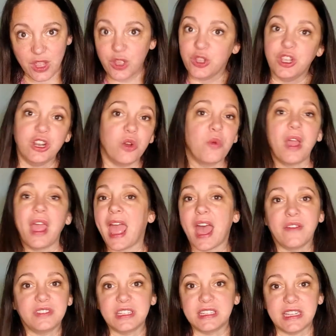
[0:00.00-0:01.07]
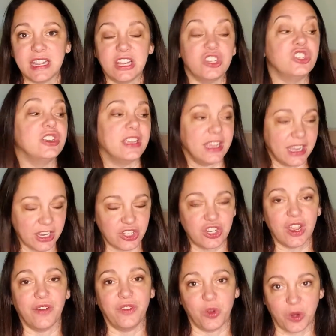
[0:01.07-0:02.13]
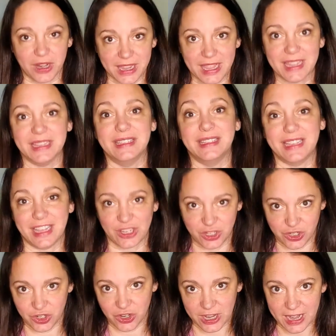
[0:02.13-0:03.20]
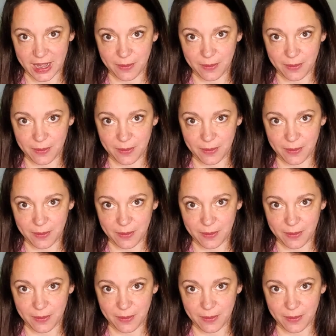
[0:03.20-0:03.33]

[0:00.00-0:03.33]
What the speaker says: You don't have to teach each of your kids history